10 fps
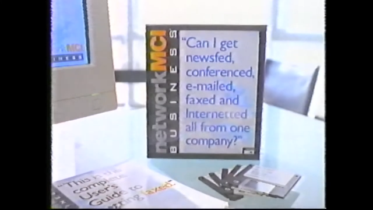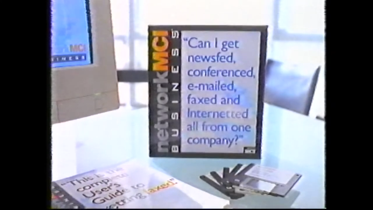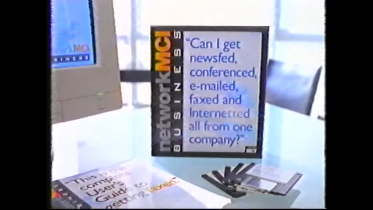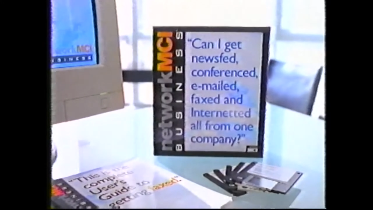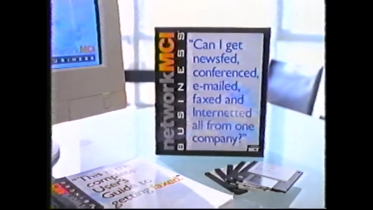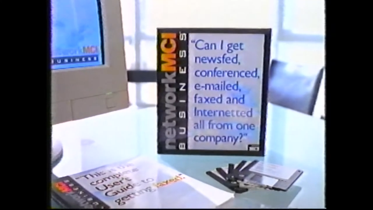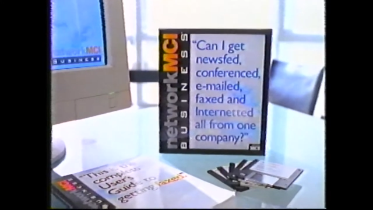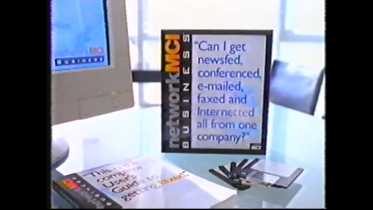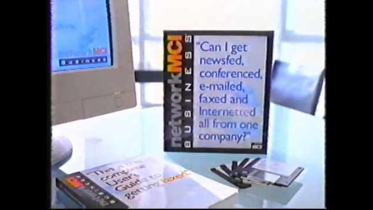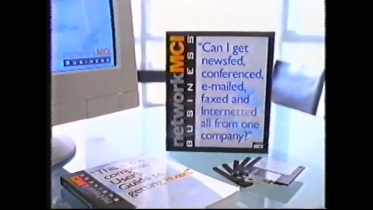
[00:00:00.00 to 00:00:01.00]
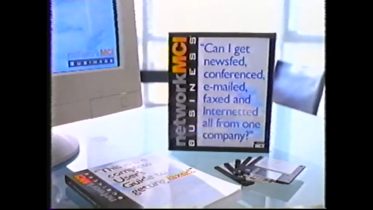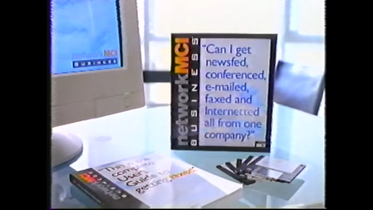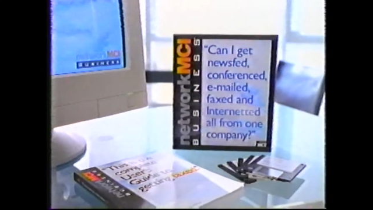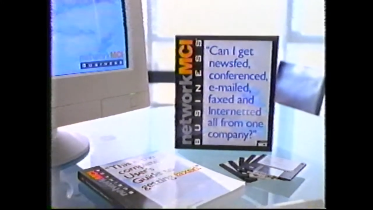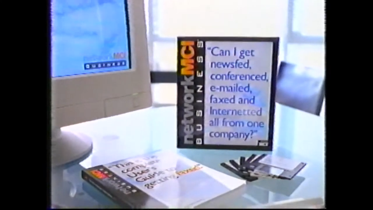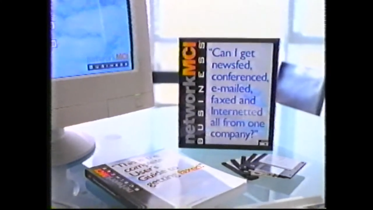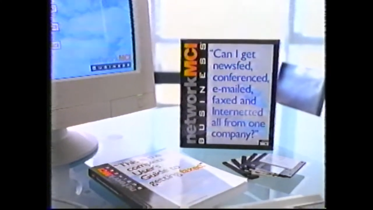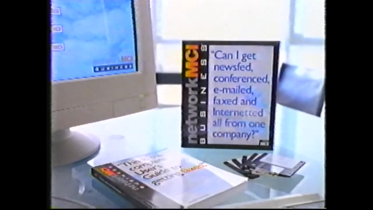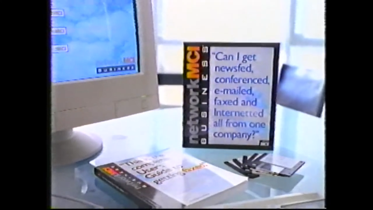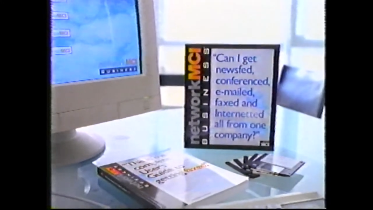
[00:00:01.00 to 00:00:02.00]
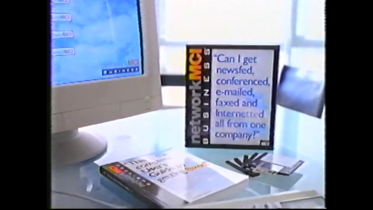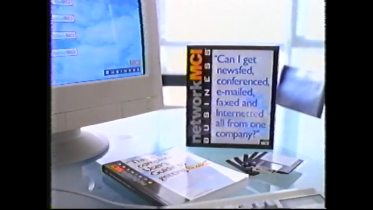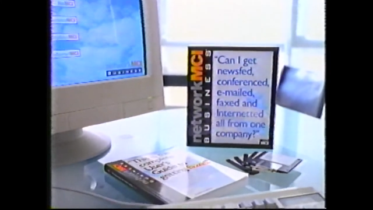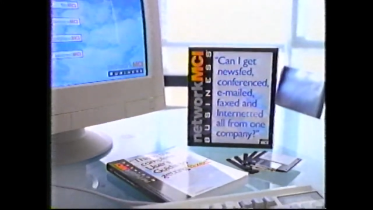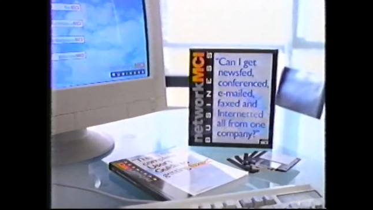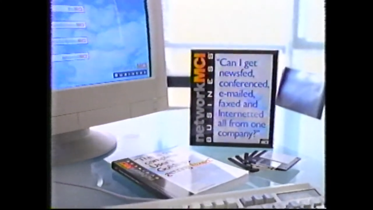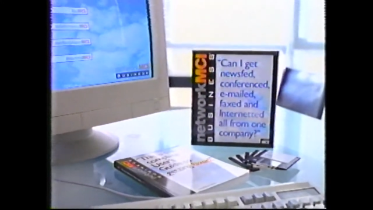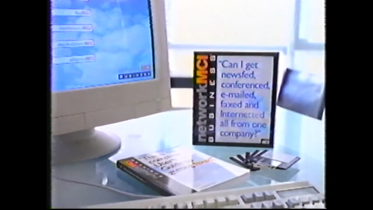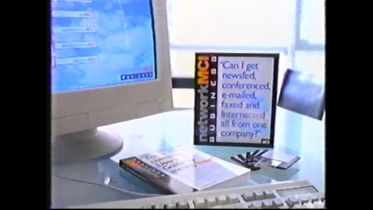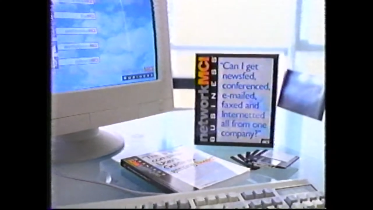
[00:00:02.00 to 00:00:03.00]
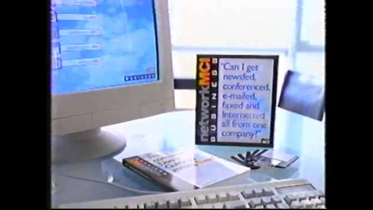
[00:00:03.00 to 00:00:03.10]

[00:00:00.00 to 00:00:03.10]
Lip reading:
[unreadable: no face in view]